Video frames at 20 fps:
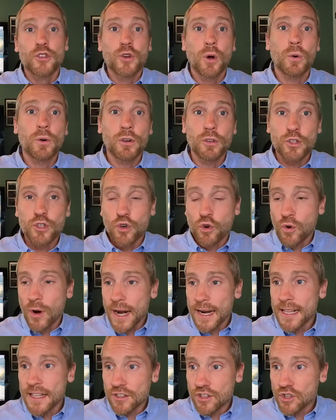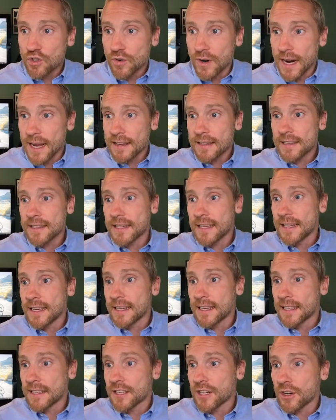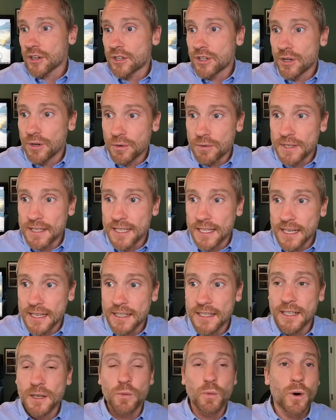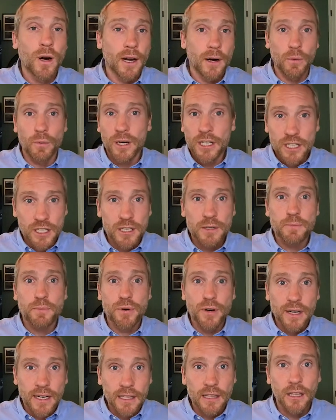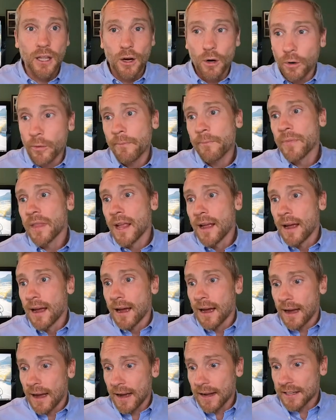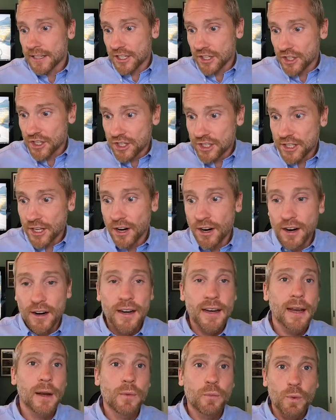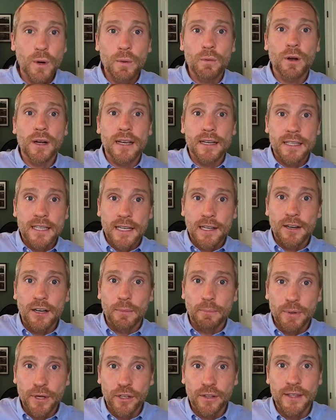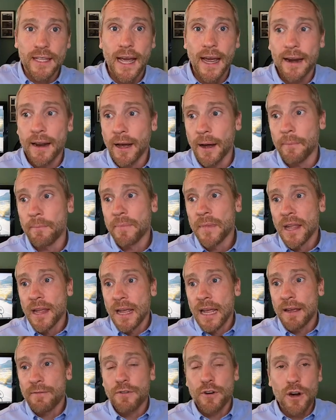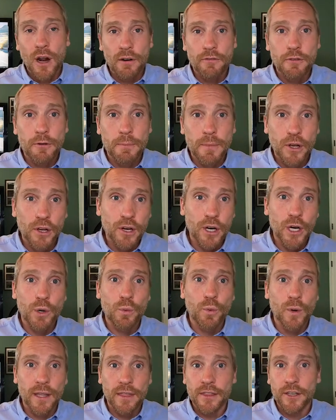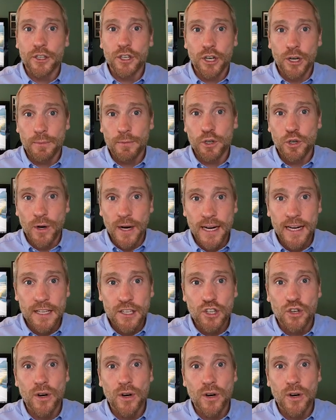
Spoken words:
Total training stress is 261, which is pretty low. to start, and we will continue to build that up. If you're not familiar with the term training